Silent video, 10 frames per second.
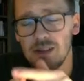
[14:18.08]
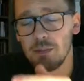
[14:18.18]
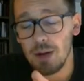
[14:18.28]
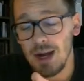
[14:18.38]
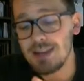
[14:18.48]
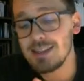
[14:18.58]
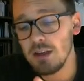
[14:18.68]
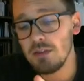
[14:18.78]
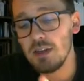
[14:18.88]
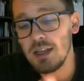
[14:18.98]

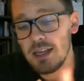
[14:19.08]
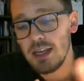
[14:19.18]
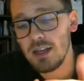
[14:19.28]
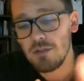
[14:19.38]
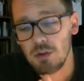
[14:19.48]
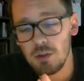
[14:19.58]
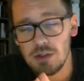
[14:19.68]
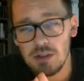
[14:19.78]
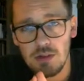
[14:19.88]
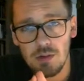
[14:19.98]
positively
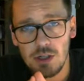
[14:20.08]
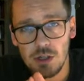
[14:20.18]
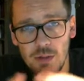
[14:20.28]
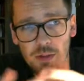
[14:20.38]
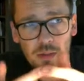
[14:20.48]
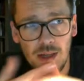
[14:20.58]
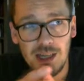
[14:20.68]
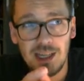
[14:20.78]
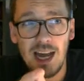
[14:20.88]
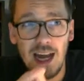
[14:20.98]
influences rich people.
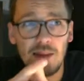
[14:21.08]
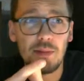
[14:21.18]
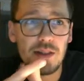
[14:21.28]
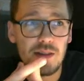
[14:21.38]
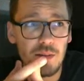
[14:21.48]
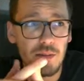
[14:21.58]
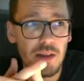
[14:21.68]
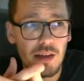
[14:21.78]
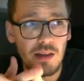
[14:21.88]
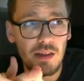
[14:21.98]
It can't be
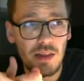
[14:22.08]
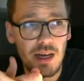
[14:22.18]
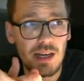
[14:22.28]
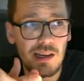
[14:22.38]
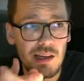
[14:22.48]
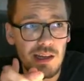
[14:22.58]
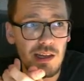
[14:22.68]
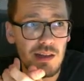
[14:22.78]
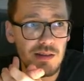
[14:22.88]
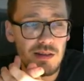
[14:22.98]
something that
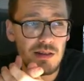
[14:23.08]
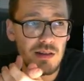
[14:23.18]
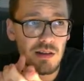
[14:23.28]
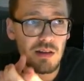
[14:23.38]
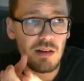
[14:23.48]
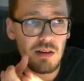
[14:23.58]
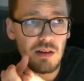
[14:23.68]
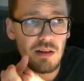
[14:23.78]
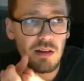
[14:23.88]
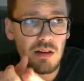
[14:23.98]
has
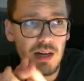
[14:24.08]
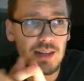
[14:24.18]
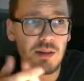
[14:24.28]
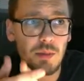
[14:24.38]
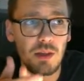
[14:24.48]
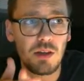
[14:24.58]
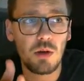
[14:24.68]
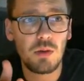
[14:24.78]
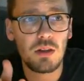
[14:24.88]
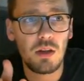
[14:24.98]
something to
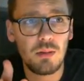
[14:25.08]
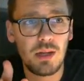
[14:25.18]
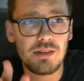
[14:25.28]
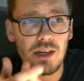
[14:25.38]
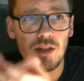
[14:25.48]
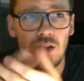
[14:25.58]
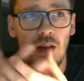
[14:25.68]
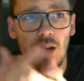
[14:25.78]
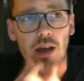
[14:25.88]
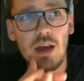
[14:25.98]
do with globalization,
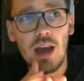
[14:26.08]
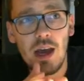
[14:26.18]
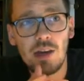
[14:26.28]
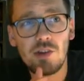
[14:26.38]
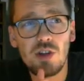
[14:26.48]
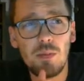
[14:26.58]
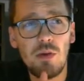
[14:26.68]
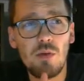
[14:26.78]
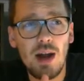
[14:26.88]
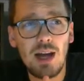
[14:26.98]
and it should
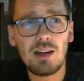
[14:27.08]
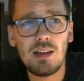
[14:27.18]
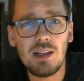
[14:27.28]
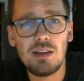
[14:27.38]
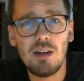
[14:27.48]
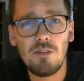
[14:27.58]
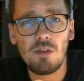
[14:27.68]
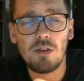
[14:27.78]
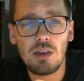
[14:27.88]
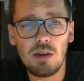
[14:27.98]
be radically
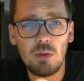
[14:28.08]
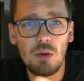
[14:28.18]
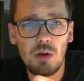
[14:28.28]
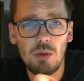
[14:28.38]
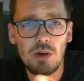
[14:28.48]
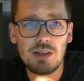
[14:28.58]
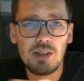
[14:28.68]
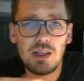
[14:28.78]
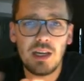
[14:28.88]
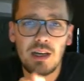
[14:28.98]
different than what we're
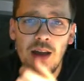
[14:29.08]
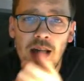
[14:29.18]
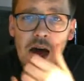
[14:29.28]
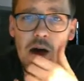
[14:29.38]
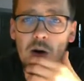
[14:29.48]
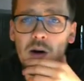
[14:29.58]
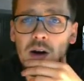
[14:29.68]
seeing now.